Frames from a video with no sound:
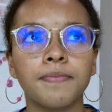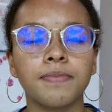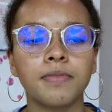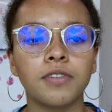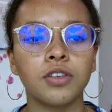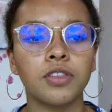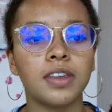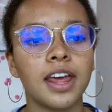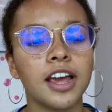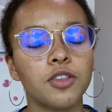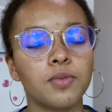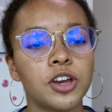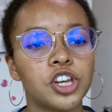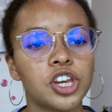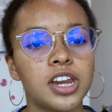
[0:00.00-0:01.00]
So the next
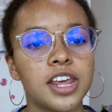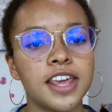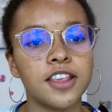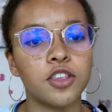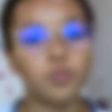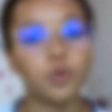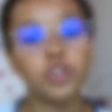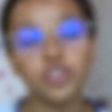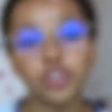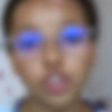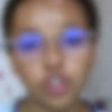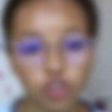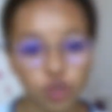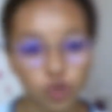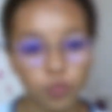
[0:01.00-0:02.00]
question is, what to
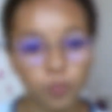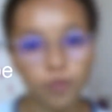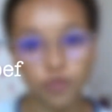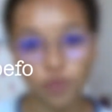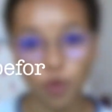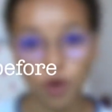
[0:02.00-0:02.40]
do before